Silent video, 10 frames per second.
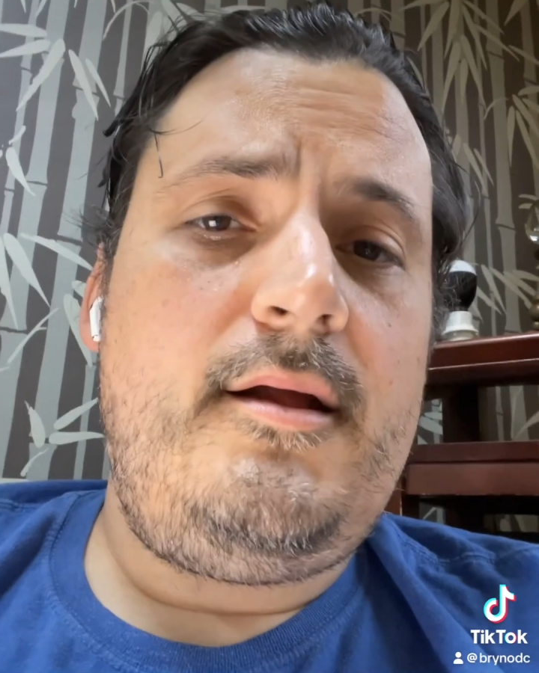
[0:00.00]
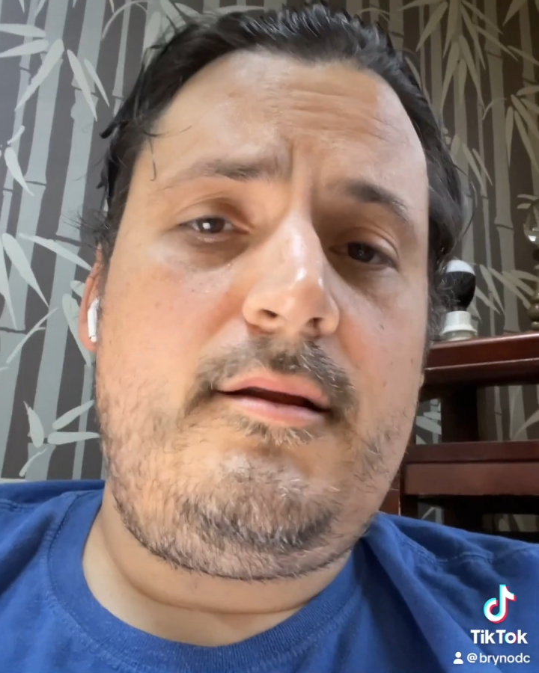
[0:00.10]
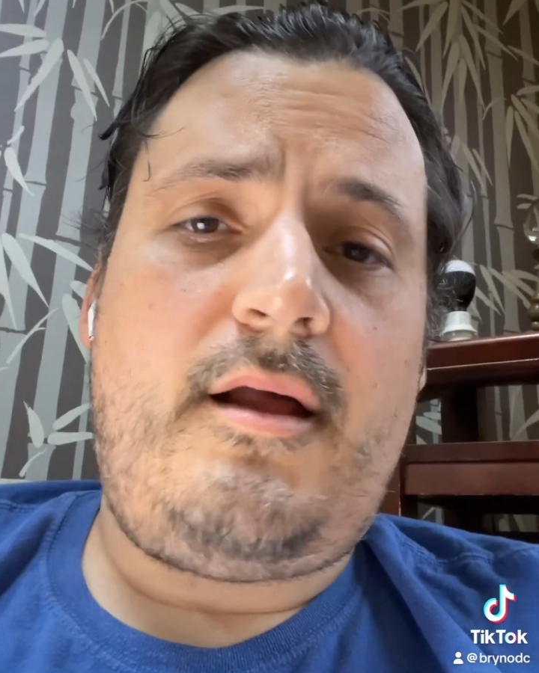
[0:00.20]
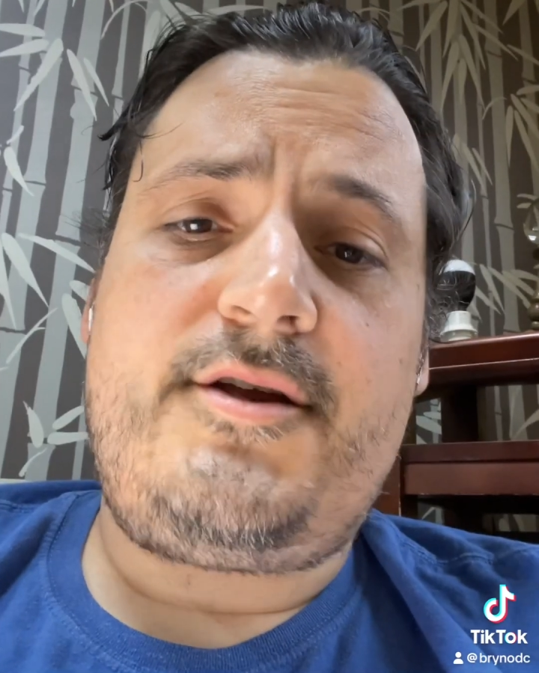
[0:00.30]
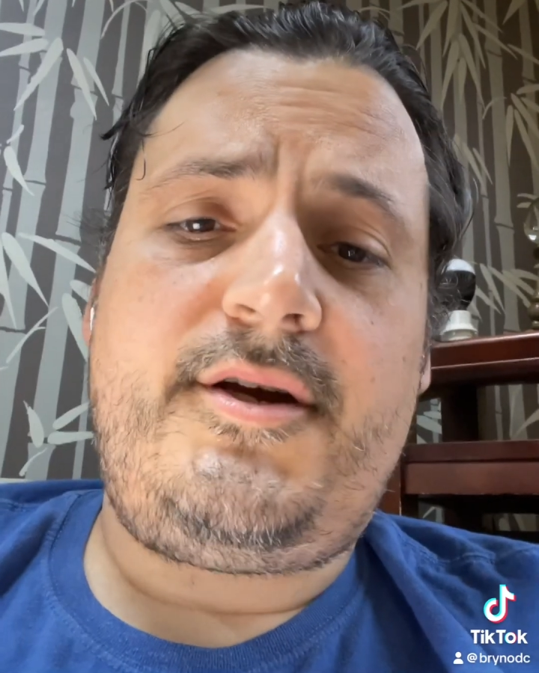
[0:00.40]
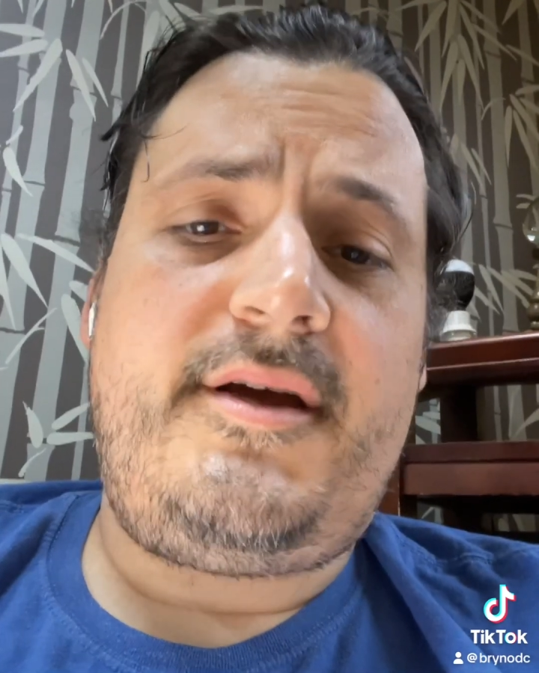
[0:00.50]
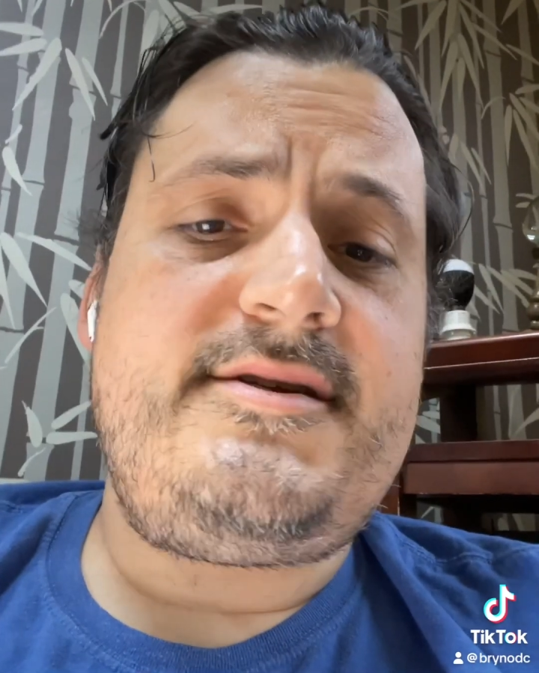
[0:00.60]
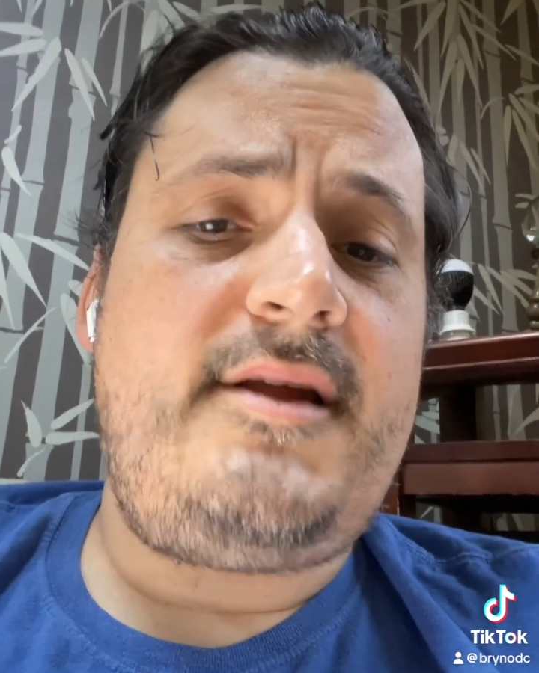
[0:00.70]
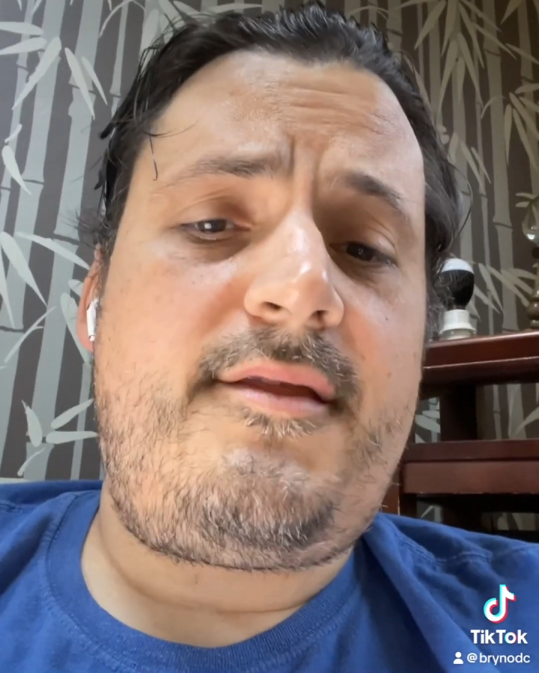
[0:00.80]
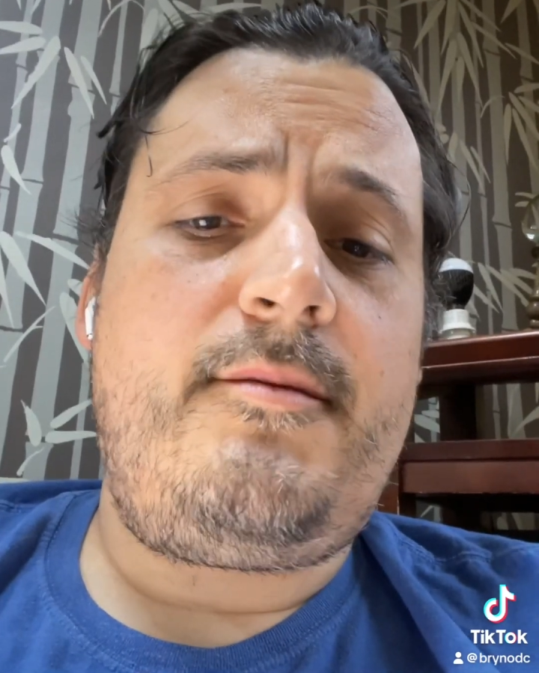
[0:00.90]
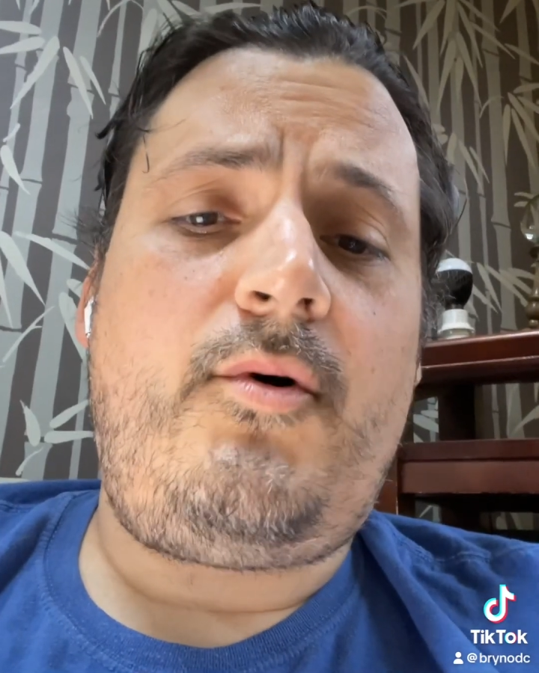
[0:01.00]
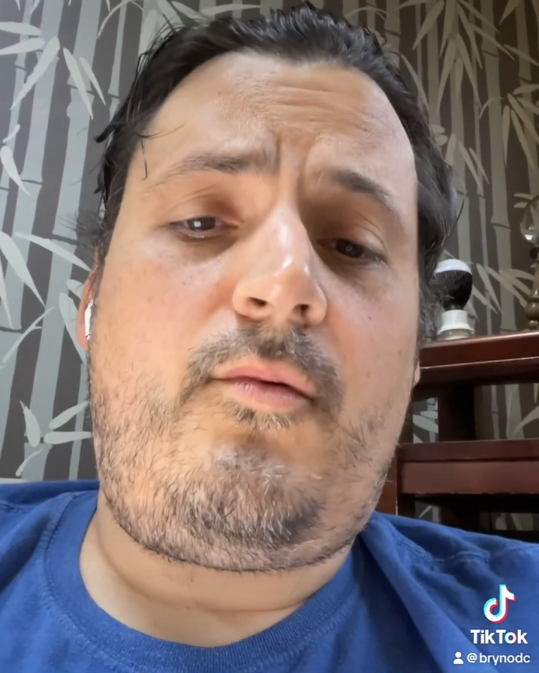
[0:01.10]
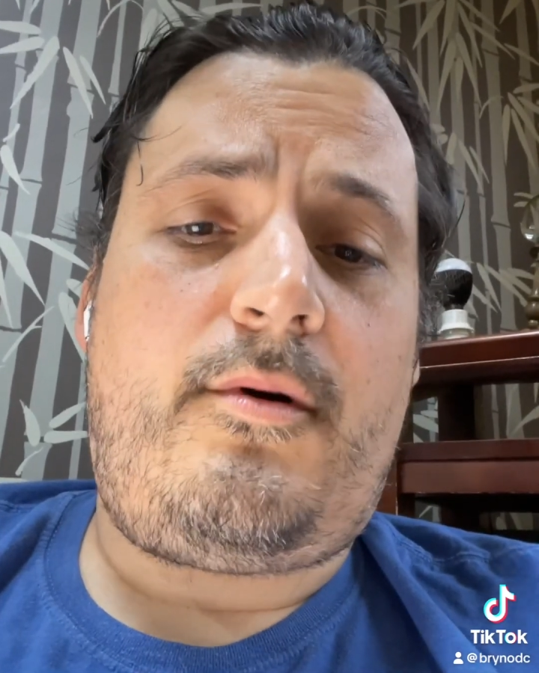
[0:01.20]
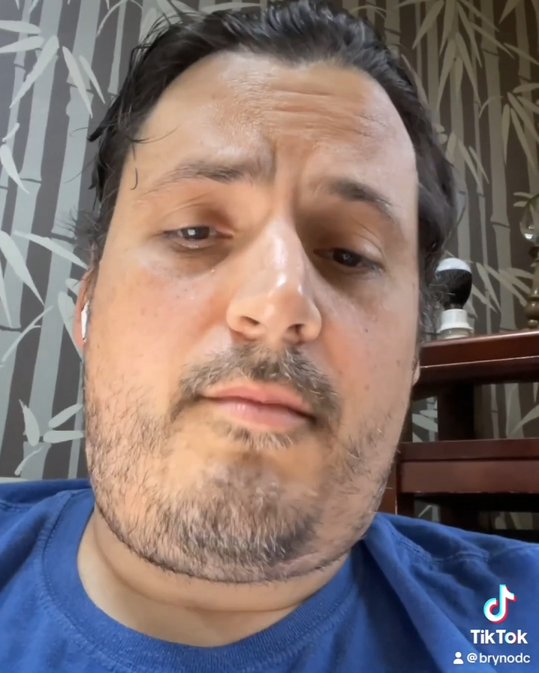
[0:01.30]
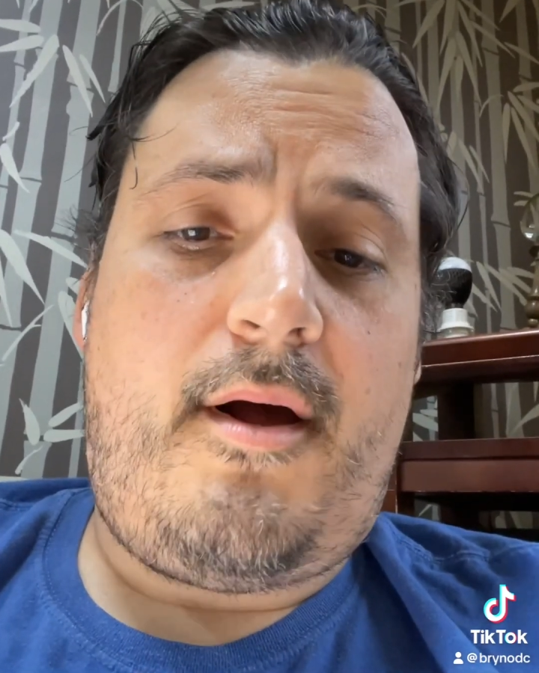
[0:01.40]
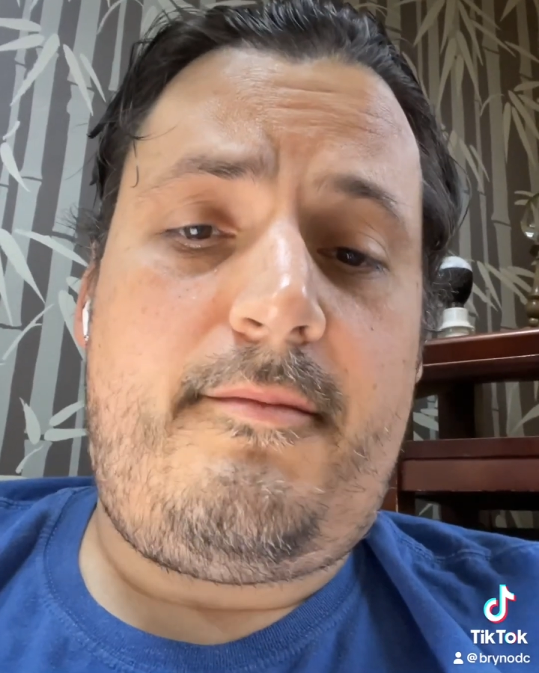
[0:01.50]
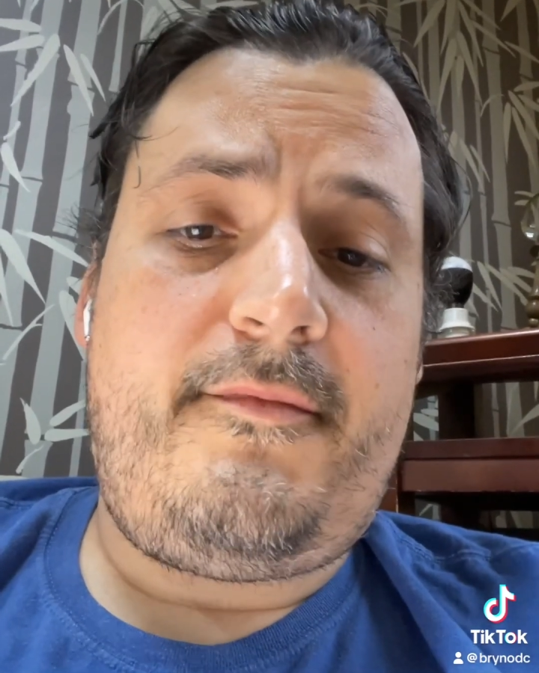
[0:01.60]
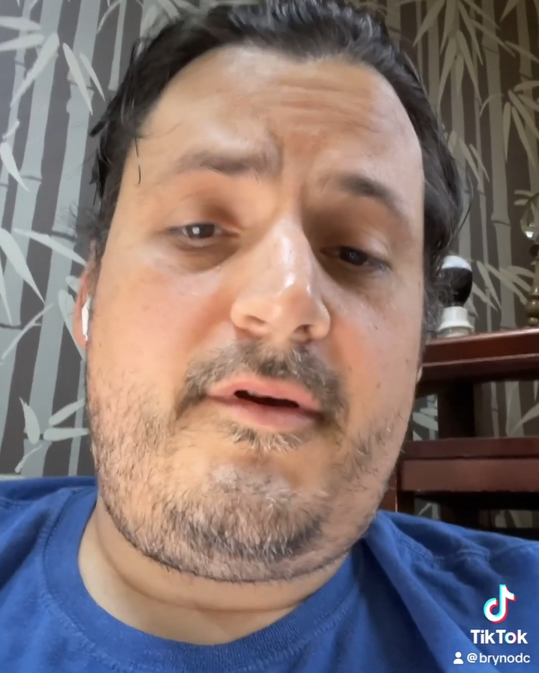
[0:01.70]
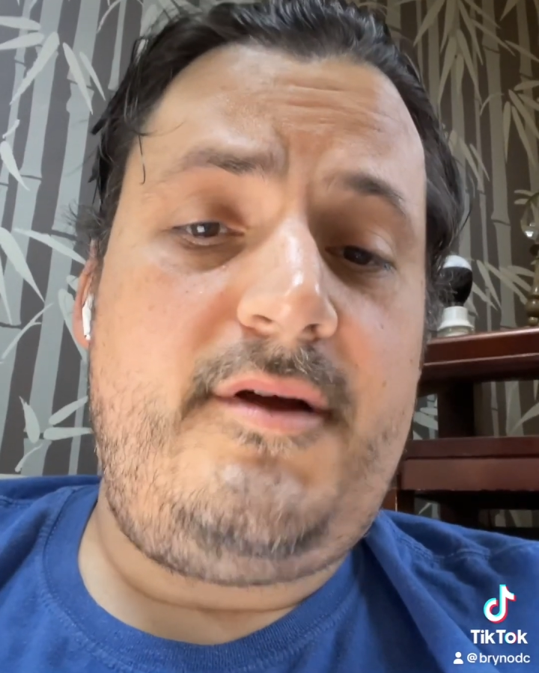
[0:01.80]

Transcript: Logic is nothing but word problems.